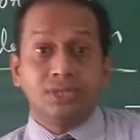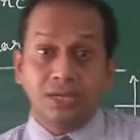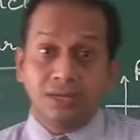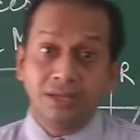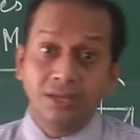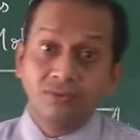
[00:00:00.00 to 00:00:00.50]

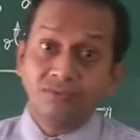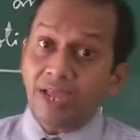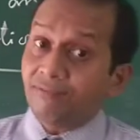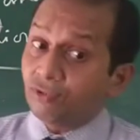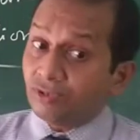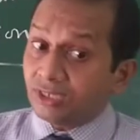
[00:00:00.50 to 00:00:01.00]
there. We
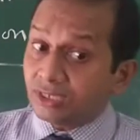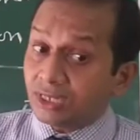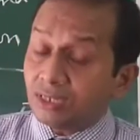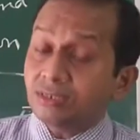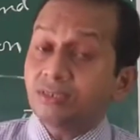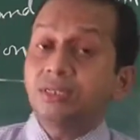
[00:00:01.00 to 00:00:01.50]
have to
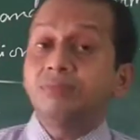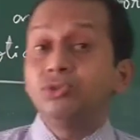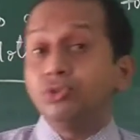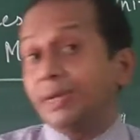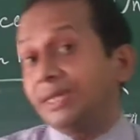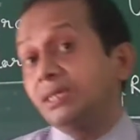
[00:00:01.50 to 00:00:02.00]
discuss some
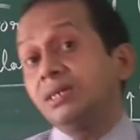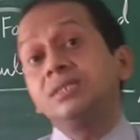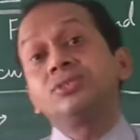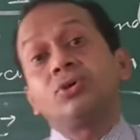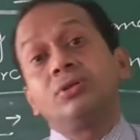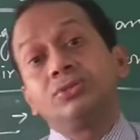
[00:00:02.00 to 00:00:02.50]

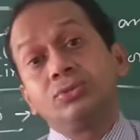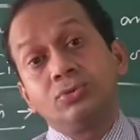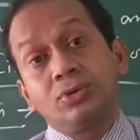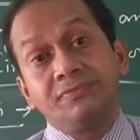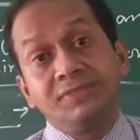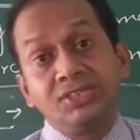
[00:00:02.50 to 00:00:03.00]
numericals
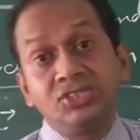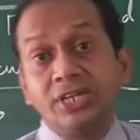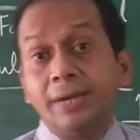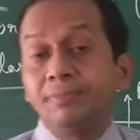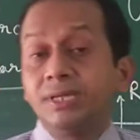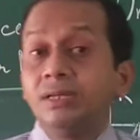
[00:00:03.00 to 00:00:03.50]
also of this
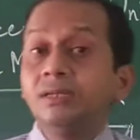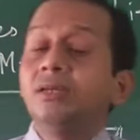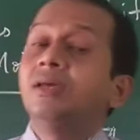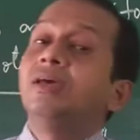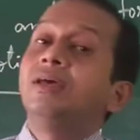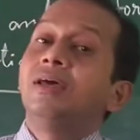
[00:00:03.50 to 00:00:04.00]
chapter.
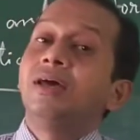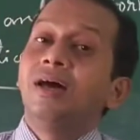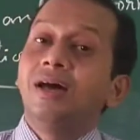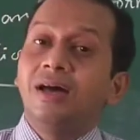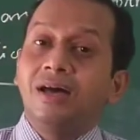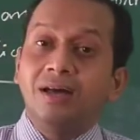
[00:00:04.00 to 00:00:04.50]

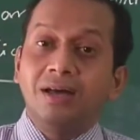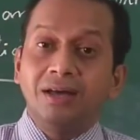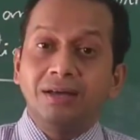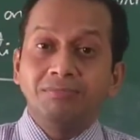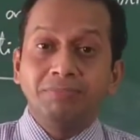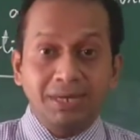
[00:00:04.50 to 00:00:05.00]

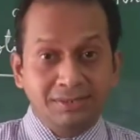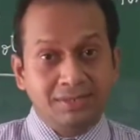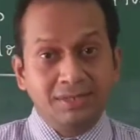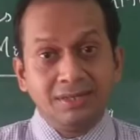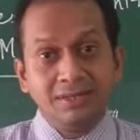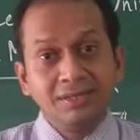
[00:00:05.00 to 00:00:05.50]
But
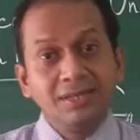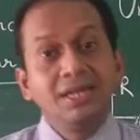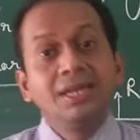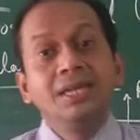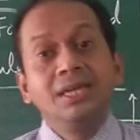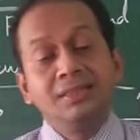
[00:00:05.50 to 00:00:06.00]

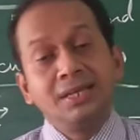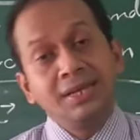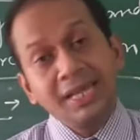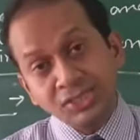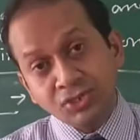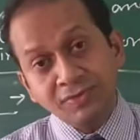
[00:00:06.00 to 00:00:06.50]
in the
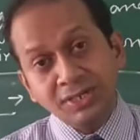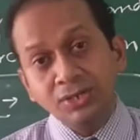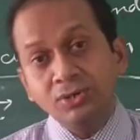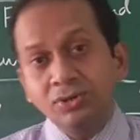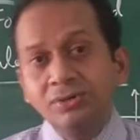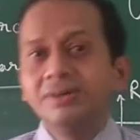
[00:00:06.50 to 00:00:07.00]
next
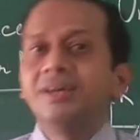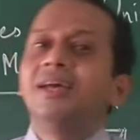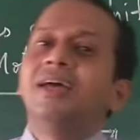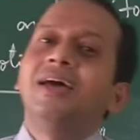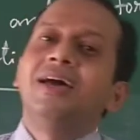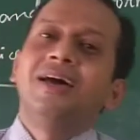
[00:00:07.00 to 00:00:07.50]
video,
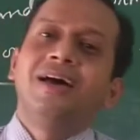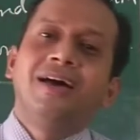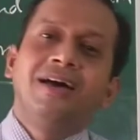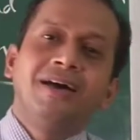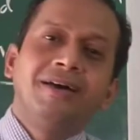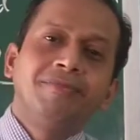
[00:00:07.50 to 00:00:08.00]

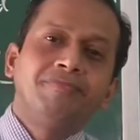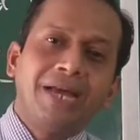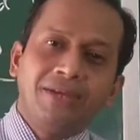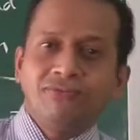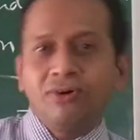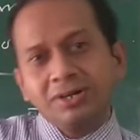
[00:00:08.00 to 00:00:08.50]

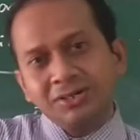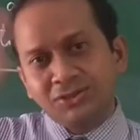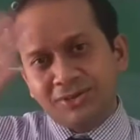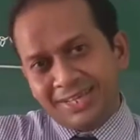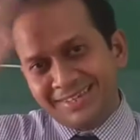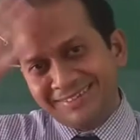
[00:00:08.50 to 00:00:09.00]
bye for